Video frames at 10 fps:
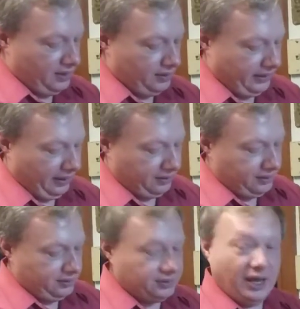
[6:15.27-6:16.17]
Now
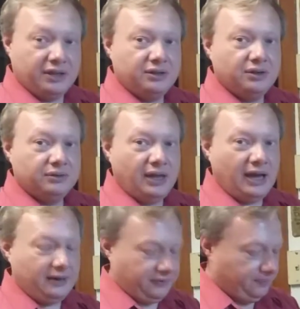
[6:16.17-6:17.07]
take your
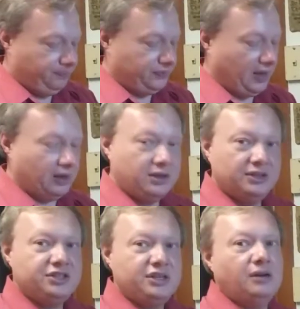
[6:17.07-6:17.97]
knife, a good
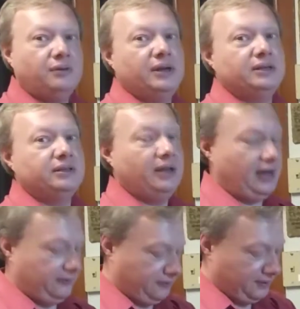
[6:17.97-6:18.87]
serrated
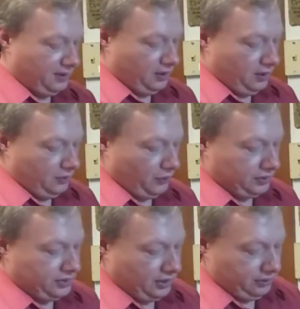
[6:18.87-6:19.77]
knife
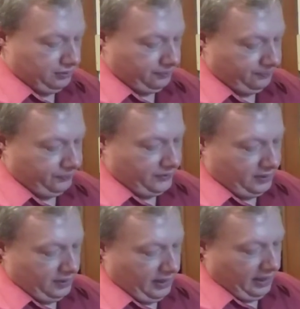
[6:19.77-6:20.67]
would do,
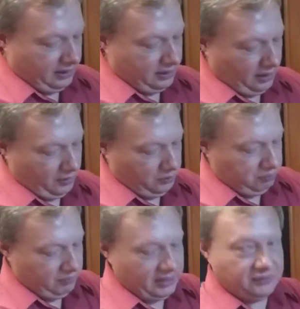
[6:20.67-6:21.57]
and go
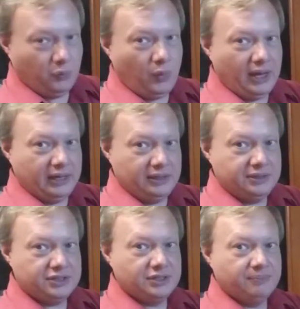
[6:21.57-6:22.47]

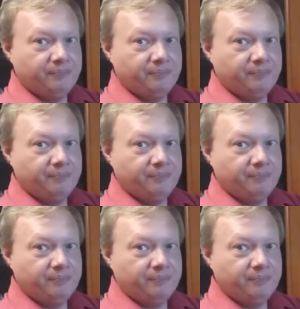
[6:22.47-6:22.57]
midways